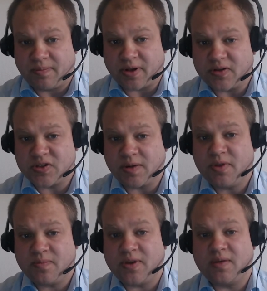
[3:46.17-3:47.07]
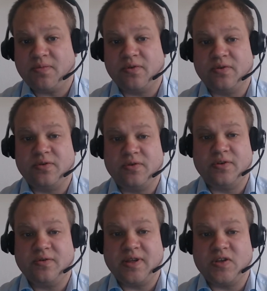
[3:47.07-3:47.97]
some of the people who
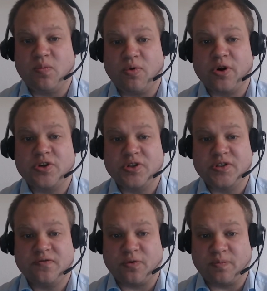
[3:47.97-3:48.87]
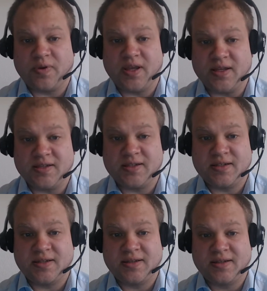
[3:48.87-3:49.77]
do these marches for
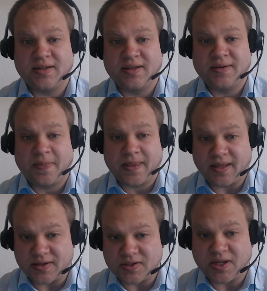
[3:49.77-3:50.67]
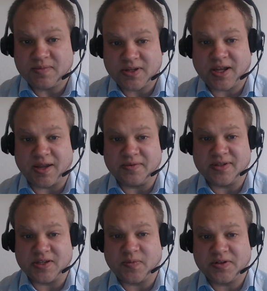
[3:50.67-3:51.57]
peace can sometimes,
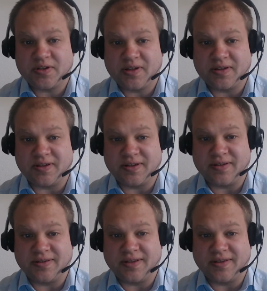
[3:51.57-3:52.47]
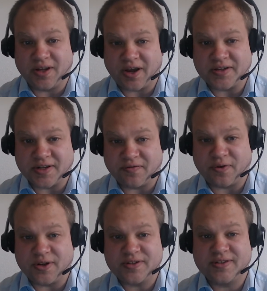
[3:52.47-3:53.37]
especially the guys in
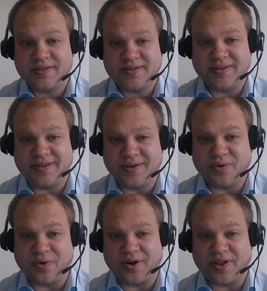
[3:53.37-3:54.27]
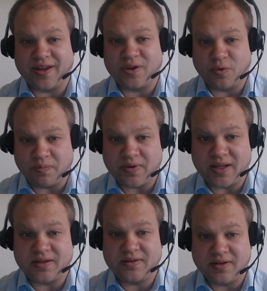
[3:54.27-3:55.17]
front who are like the
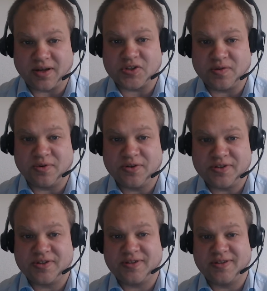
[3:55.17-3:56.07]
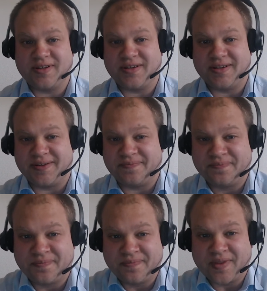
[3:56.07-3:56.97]
repeat customers
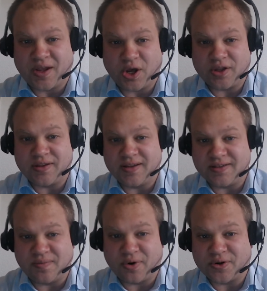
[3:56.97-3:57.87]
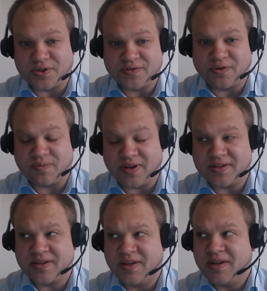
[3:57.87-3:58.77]
on these marches for
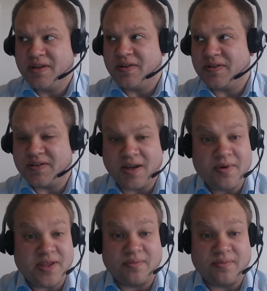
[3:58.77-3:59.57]
peace, some of them